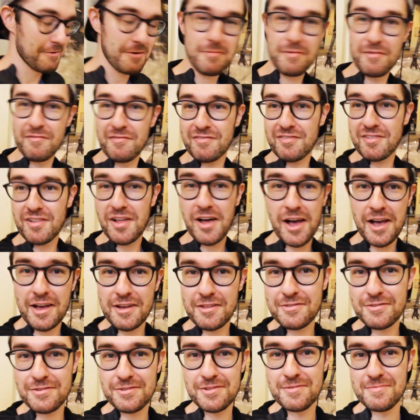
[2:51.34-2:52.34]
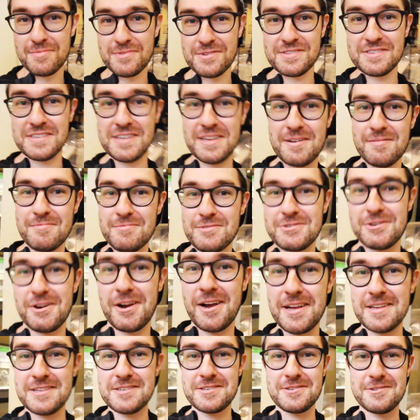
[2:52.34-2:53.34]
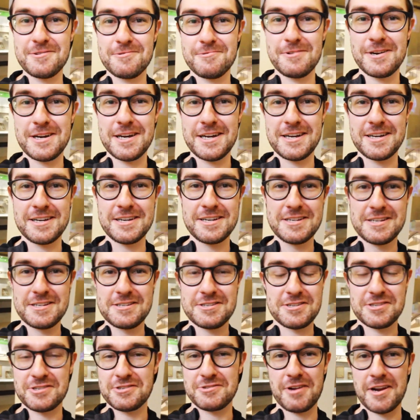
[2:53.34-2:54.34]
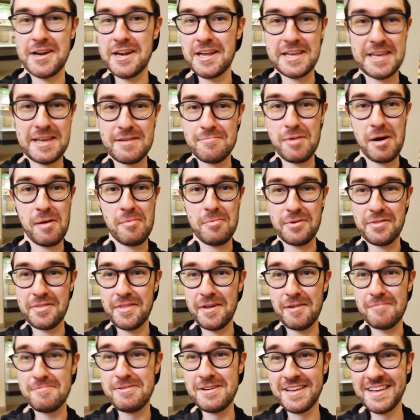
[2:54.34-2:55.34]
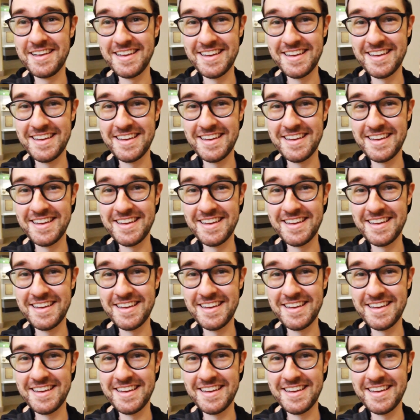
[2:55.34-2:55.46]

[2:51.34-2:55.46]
We've been flying through the museum trying to, just trying to keep up with them.